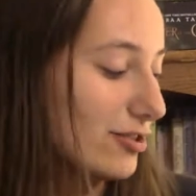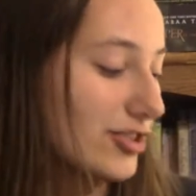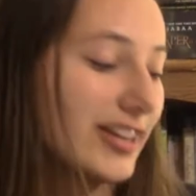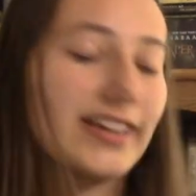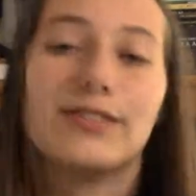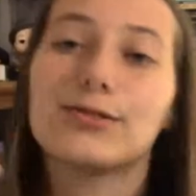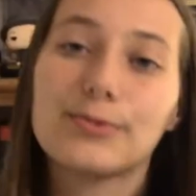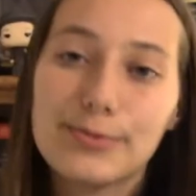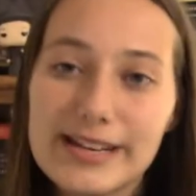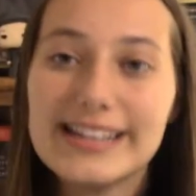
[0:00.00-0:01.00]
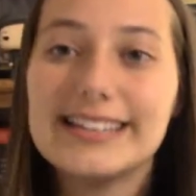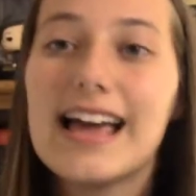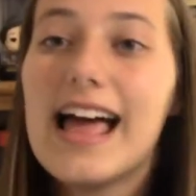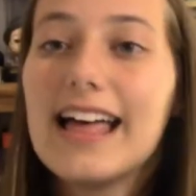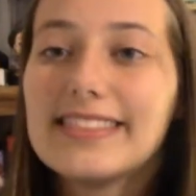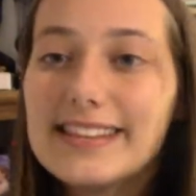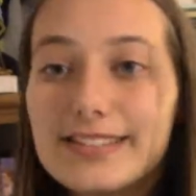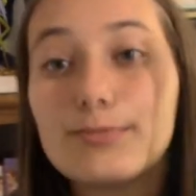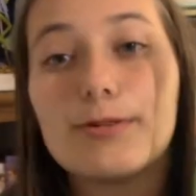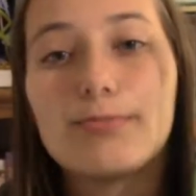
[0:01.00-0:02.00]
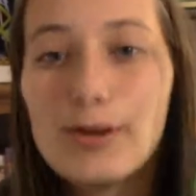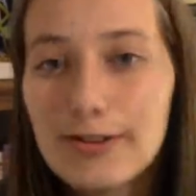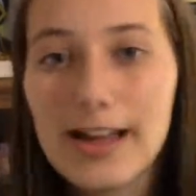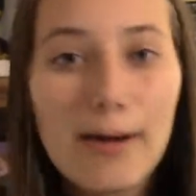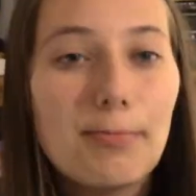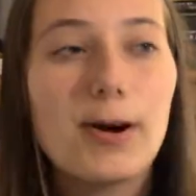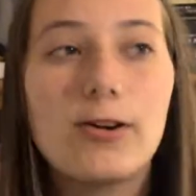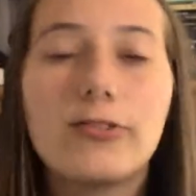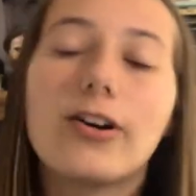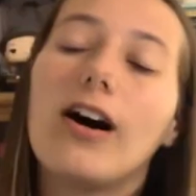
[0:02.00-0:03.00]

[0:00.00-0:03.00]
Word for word: Jenkins Reid. This has been blowing up over,